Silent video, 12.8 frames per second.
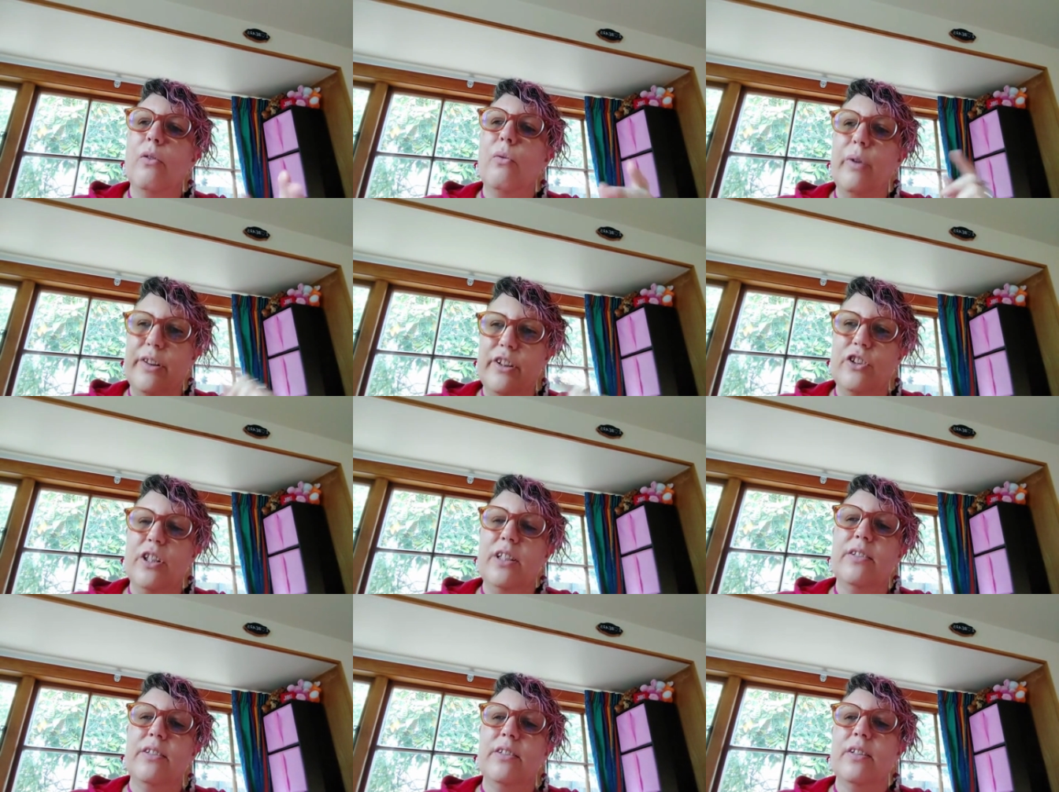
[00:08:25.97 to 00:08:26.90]
with
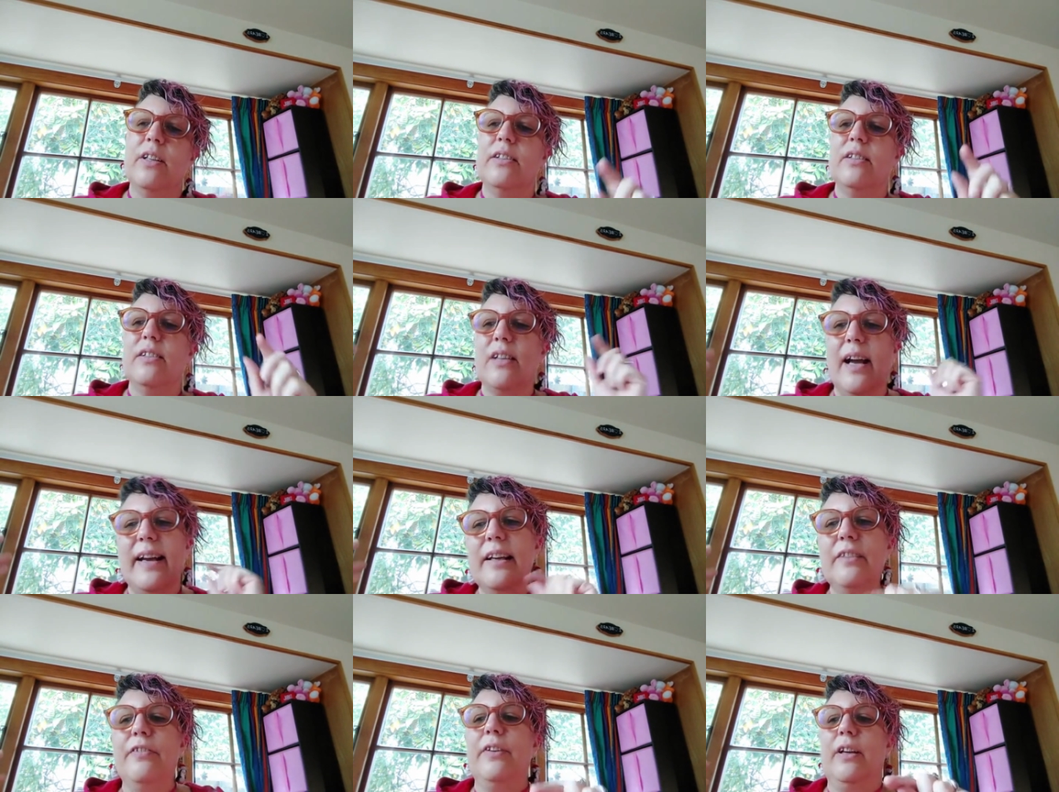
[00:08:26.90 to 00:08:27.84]
jesus and
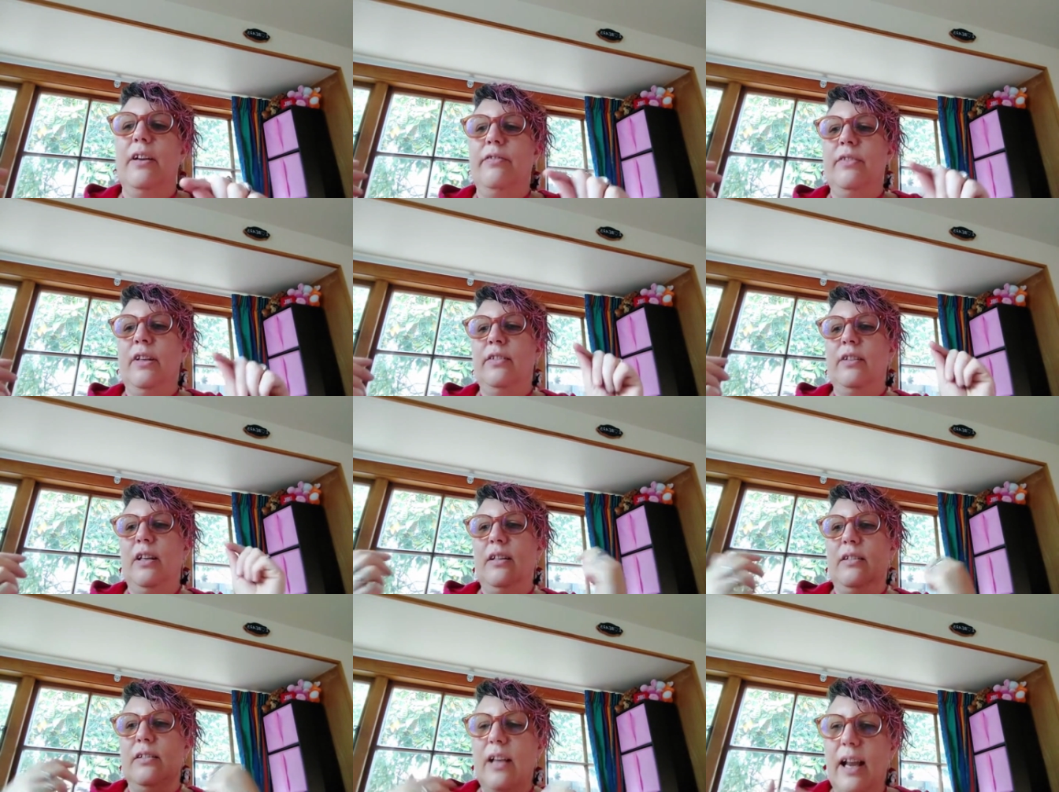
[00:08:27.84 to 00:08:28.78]
daily forgiveness
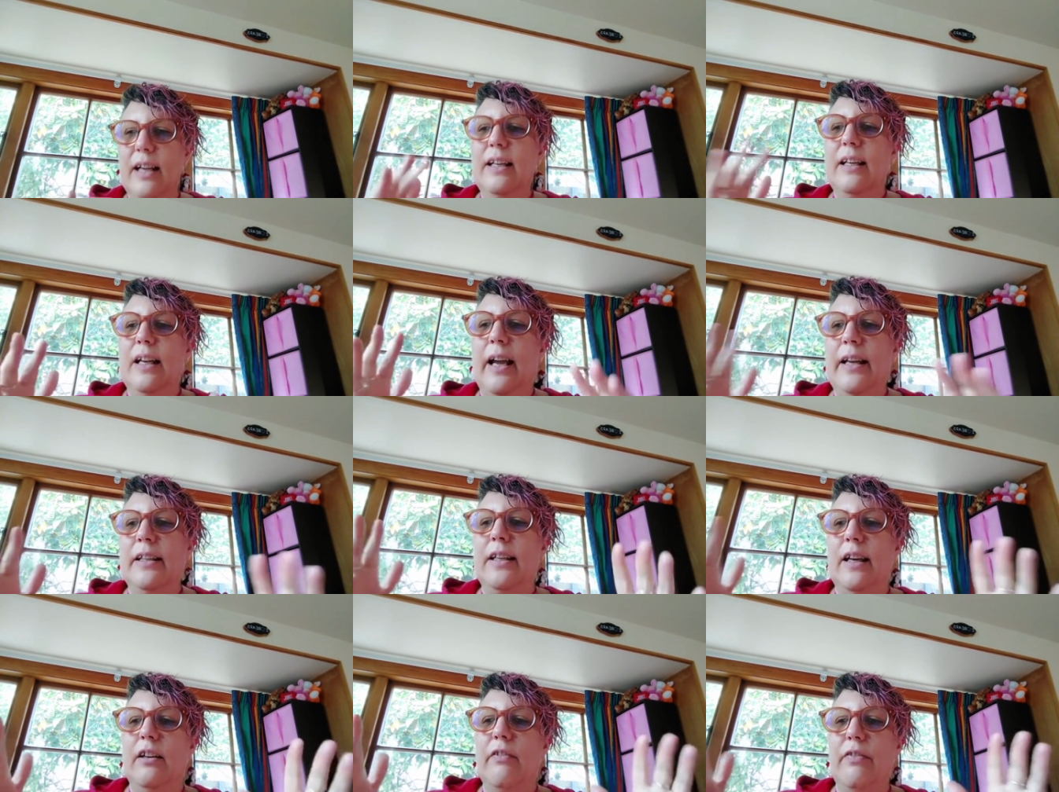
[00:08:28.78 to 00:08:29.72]
and daily laying
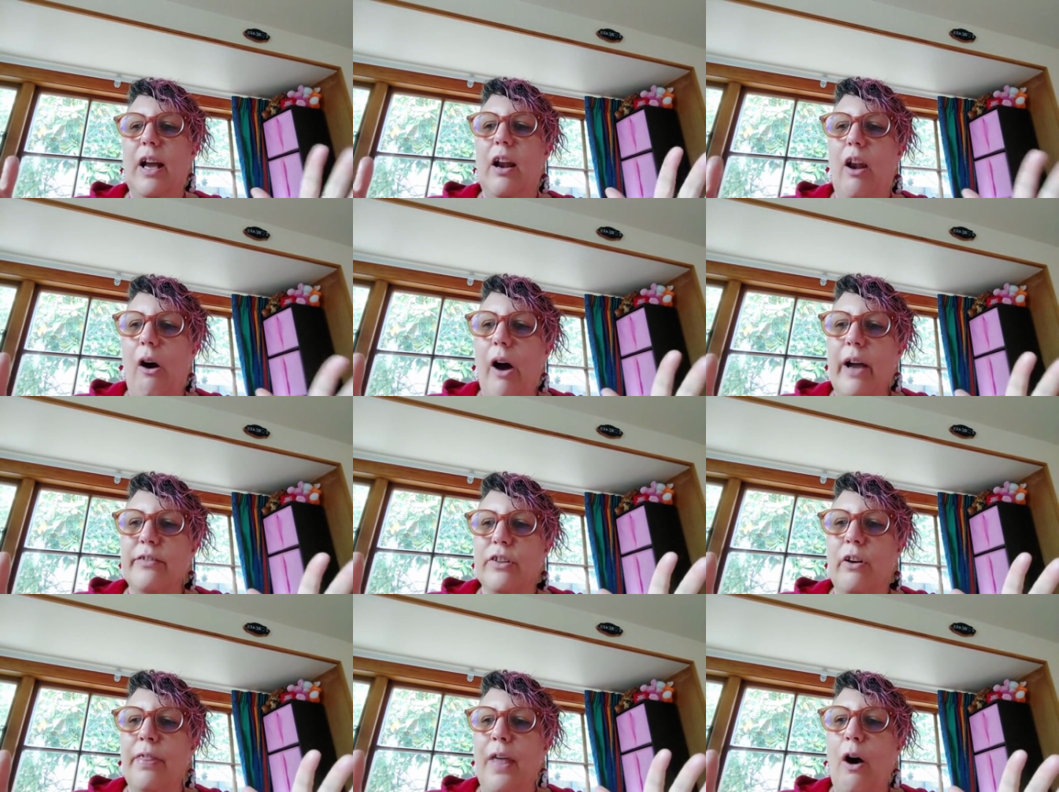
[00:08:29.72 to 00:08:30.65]
down of our lives
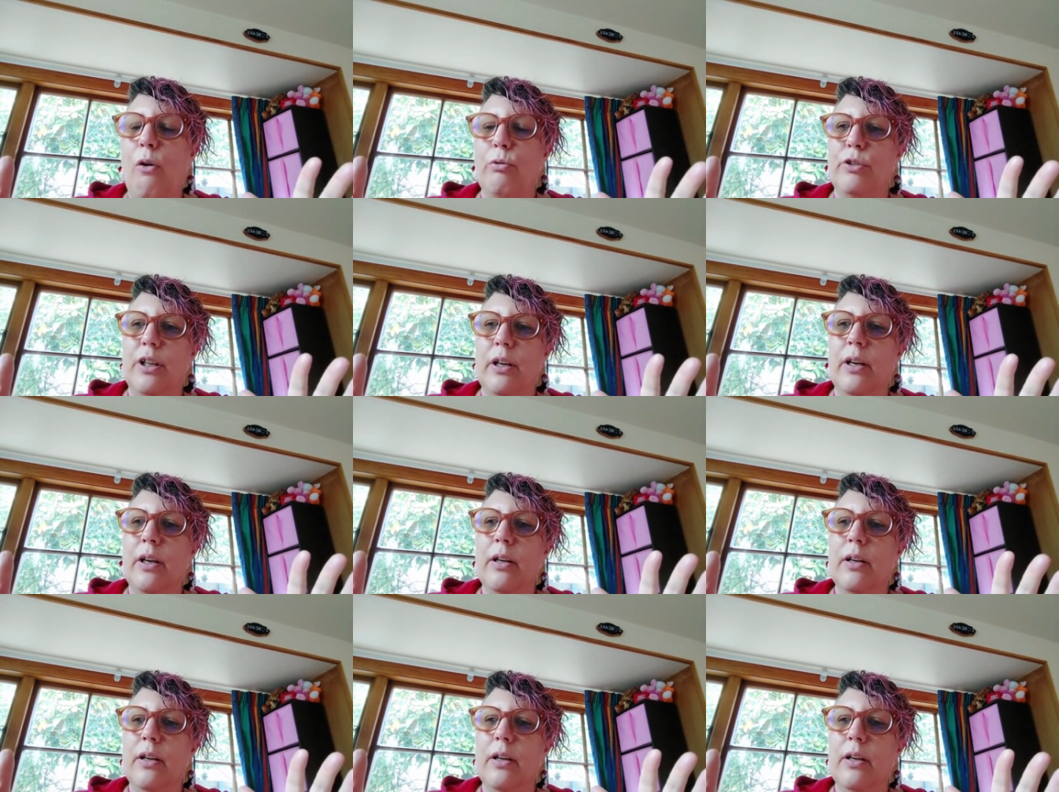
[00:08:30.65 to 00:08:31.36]
on the altar